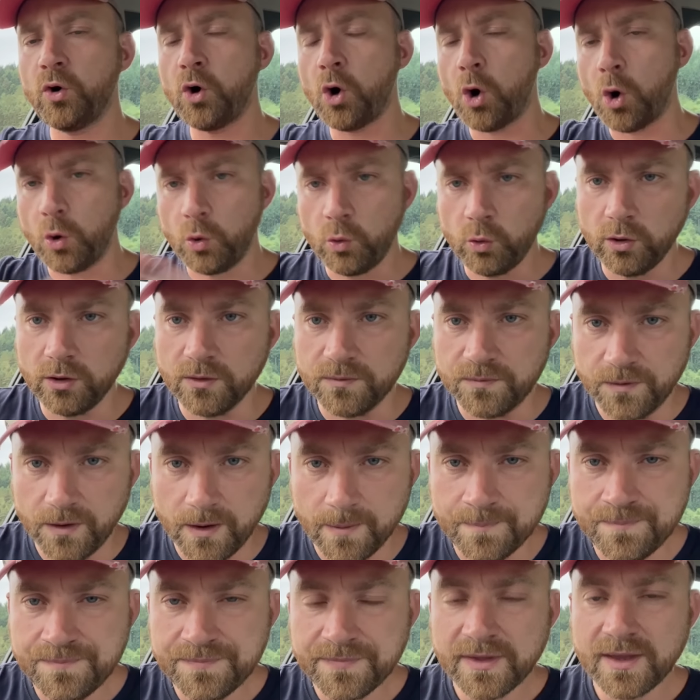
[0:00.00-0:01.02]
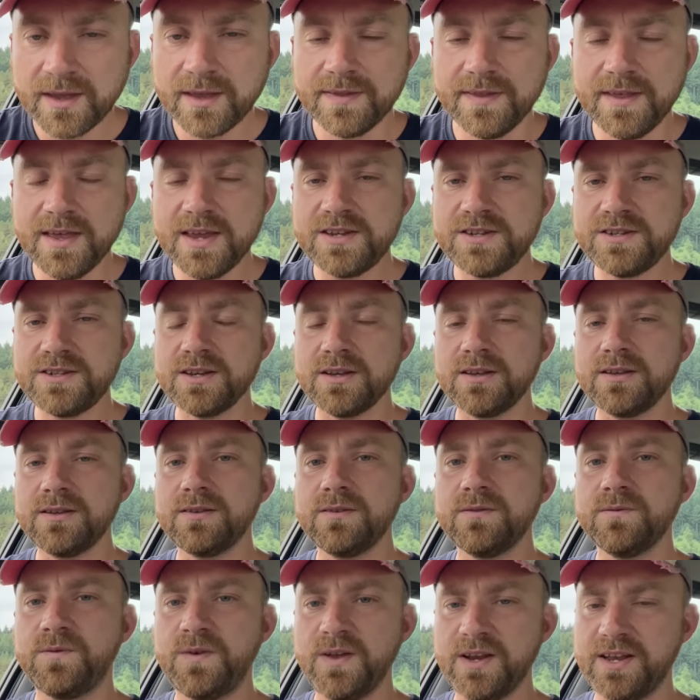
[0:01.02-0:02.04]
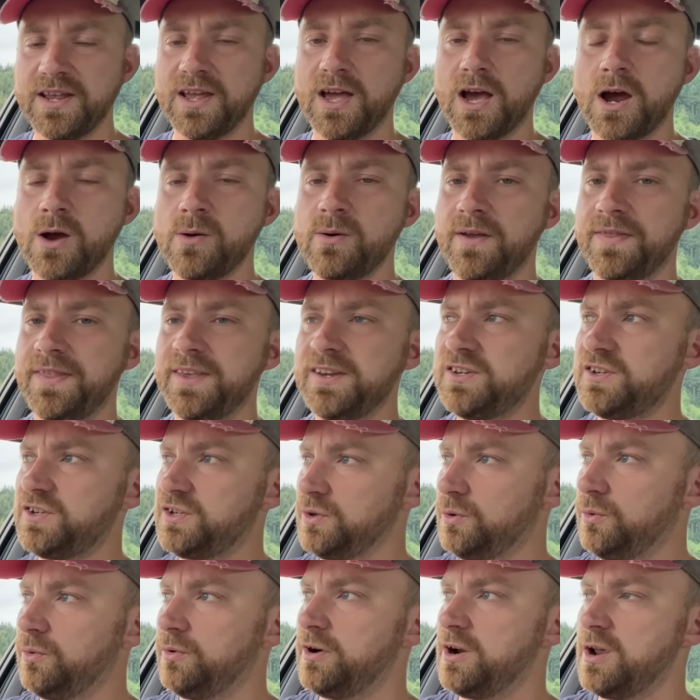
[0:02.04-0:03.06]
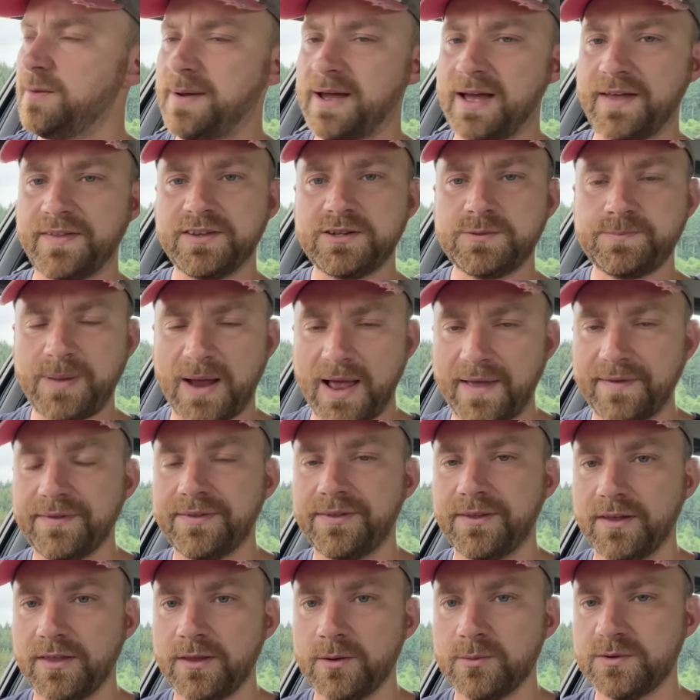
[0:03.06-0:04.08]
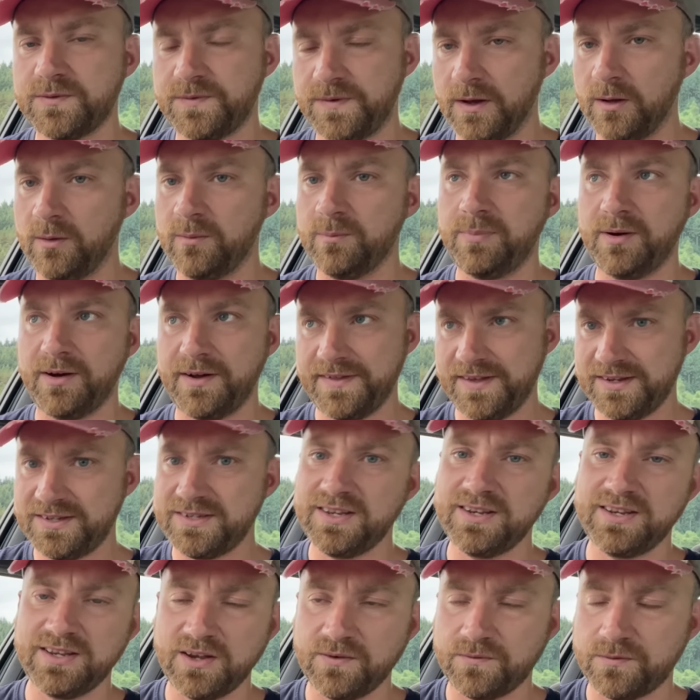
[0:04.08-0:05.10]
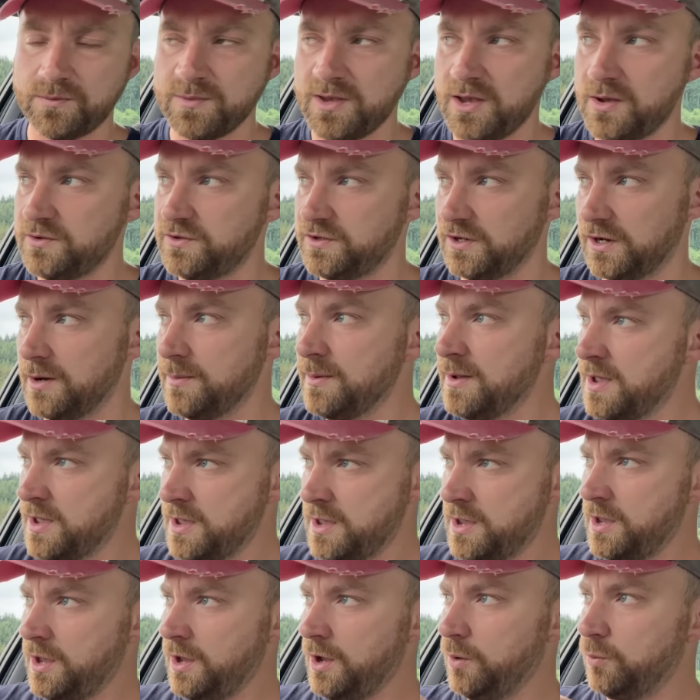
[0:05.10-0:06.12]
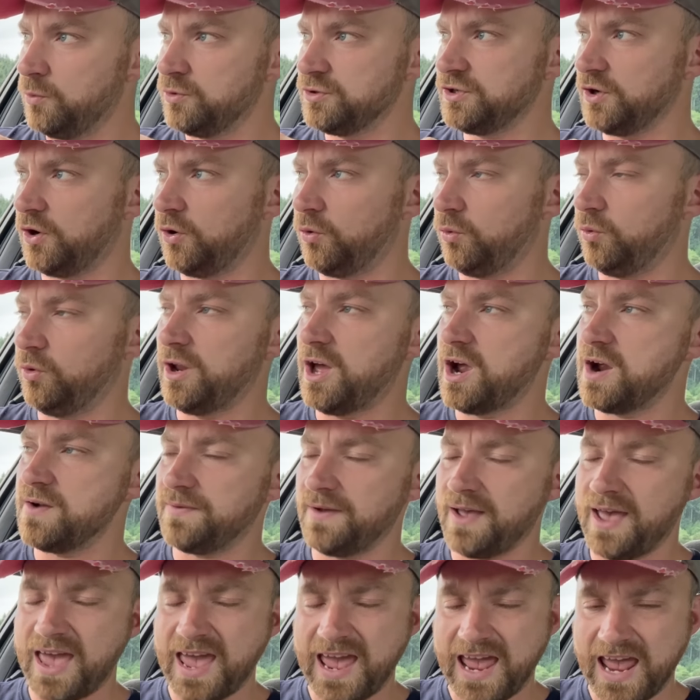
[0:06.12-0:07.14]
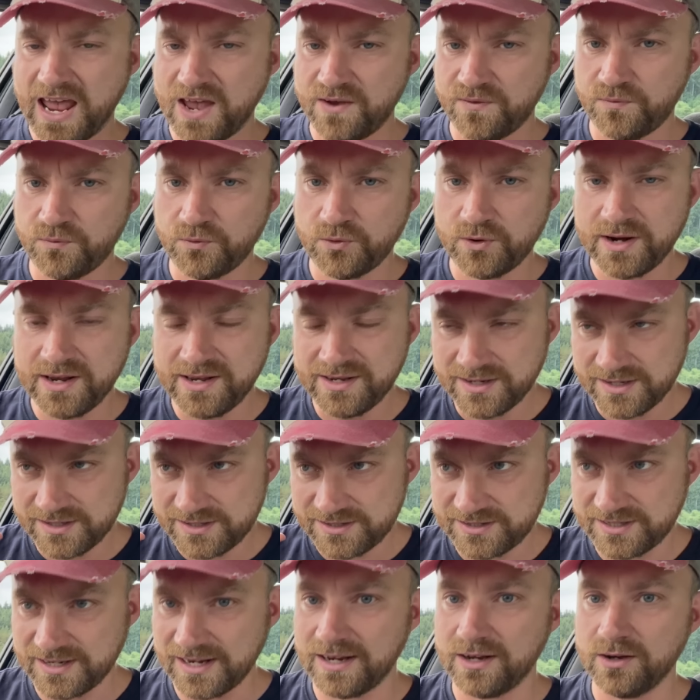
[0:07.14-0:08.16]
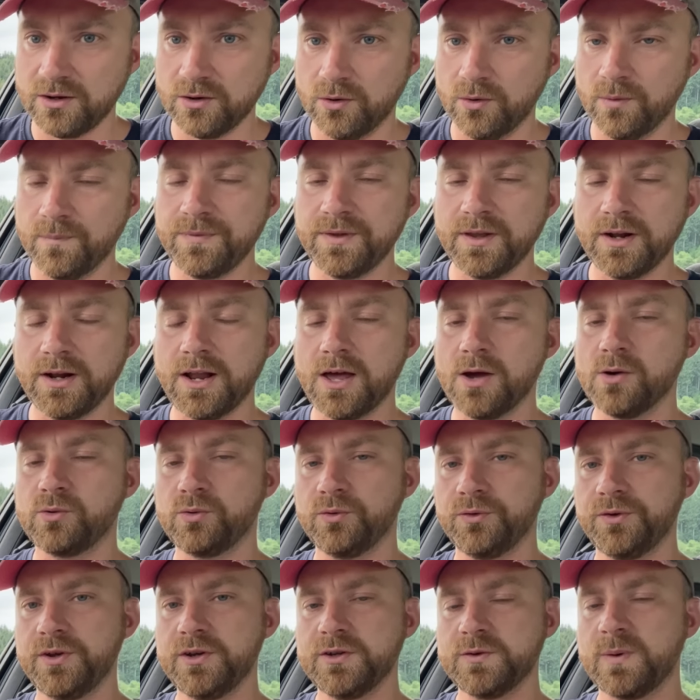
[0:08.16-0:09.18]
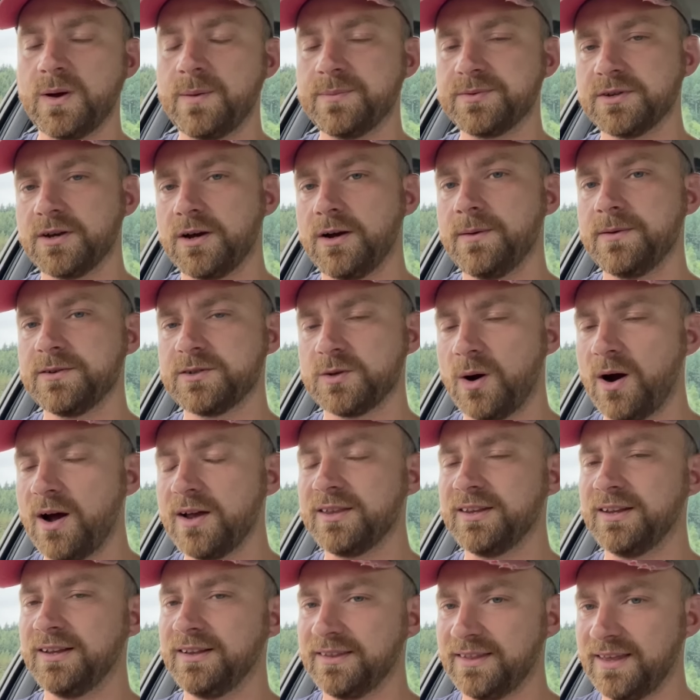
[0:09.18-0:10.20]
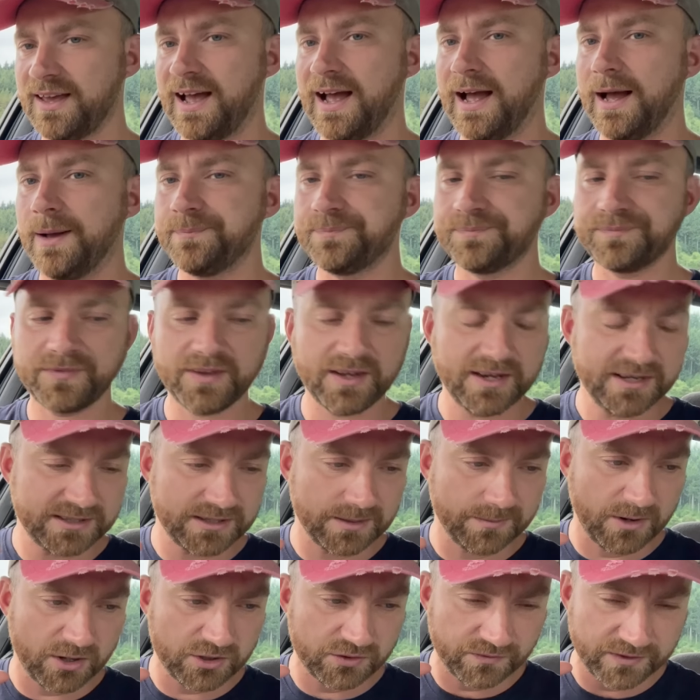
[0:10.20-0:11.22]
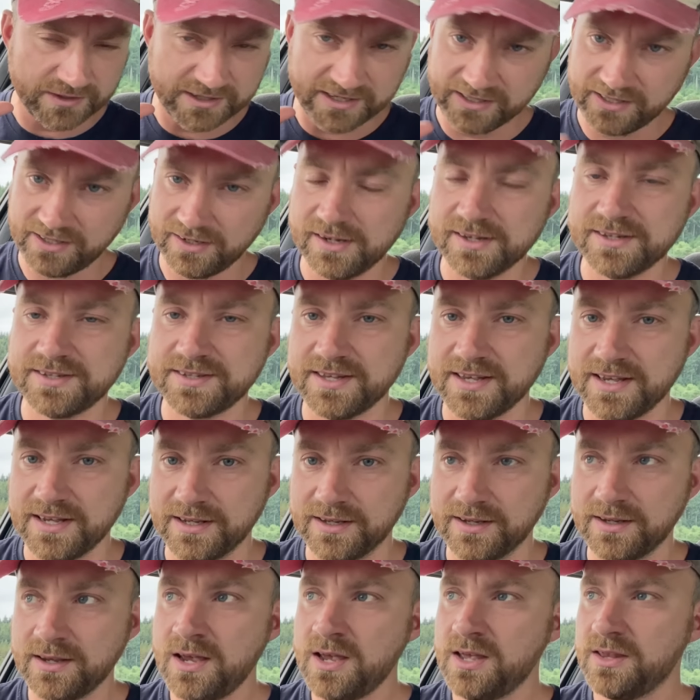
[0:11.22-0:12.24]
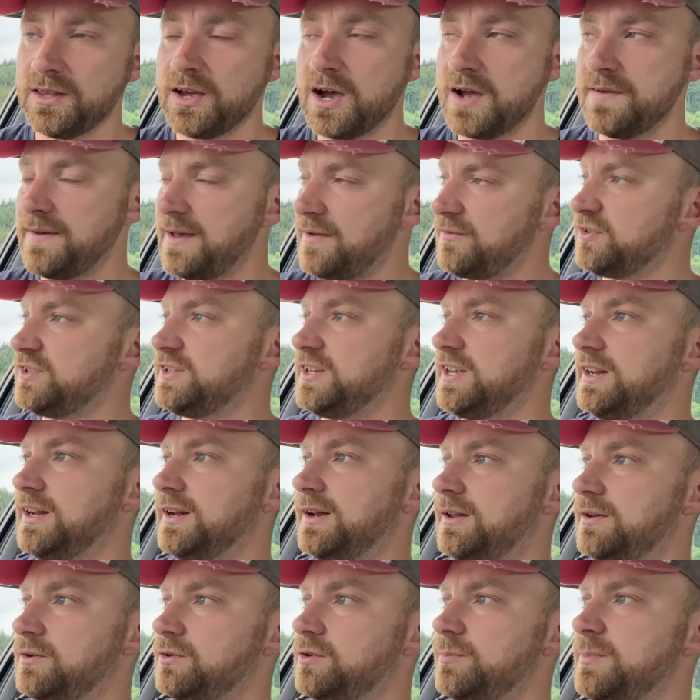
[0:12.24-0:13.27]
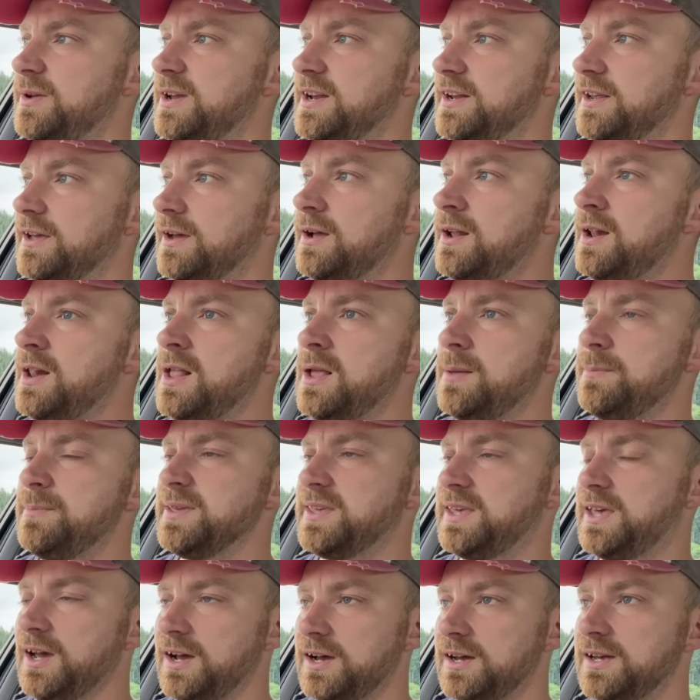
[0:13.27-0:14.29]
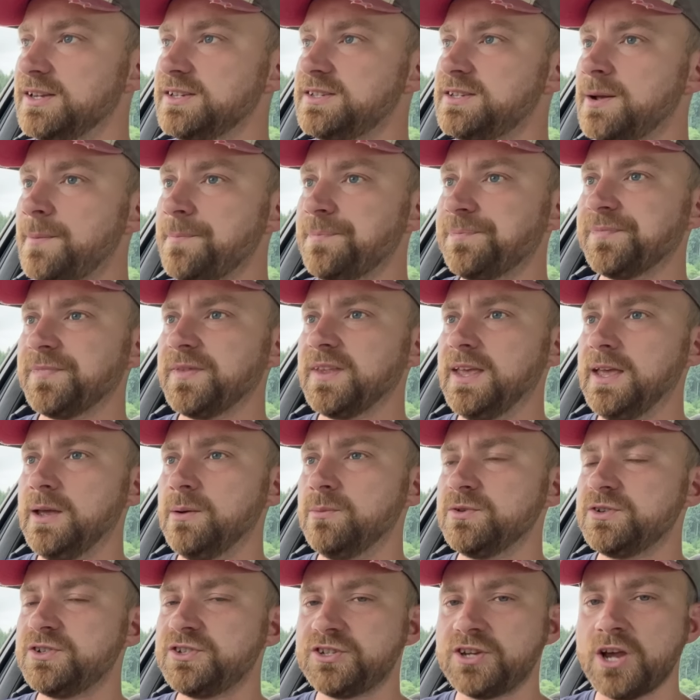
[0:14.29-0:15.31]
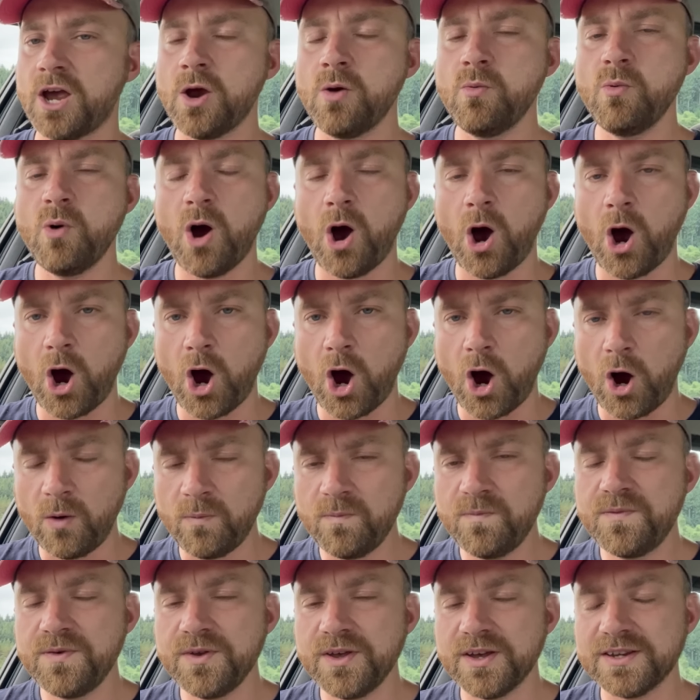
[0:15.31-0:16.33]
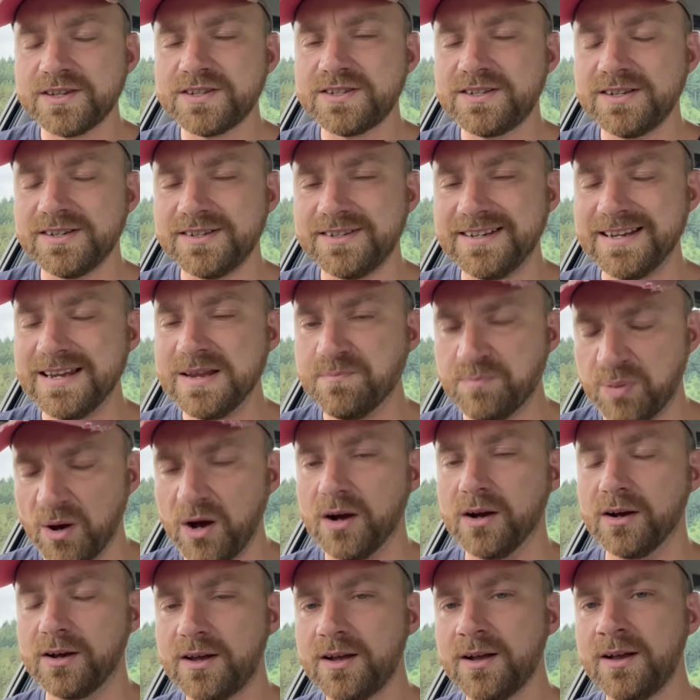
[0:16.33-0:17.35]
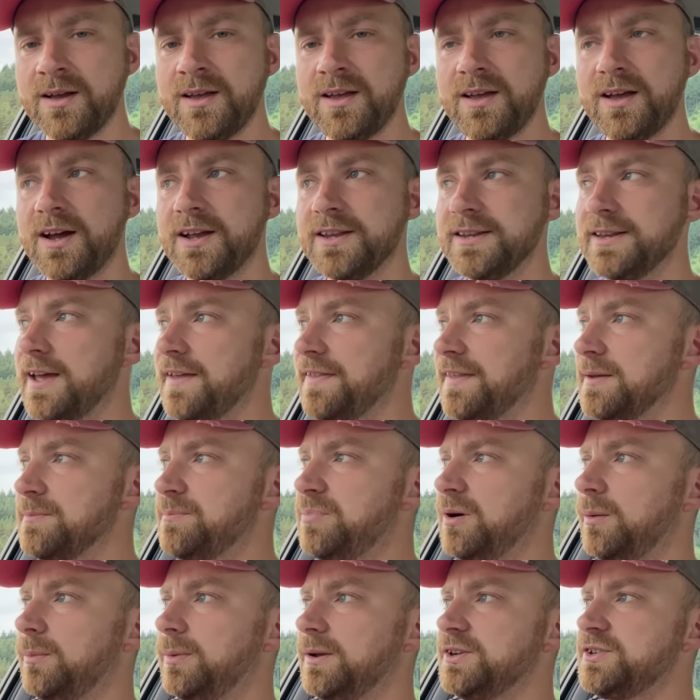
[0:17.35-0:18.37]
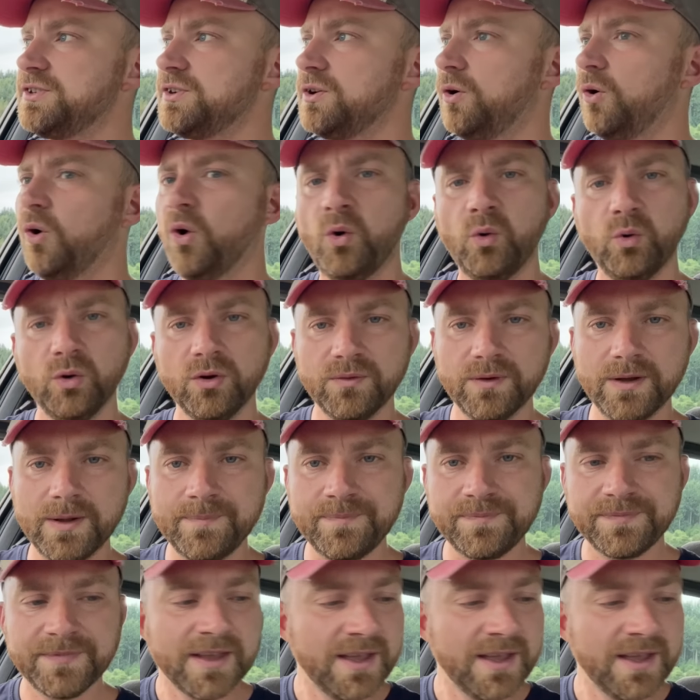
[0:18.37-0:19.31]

all of them, this video and this story about this panther that was filmed by this idiot from YouTube was all over every single local news website. So I think that is the most ridiculous thing that I've ever seen in local media because it was so obvious to debunk and yet they published all of it.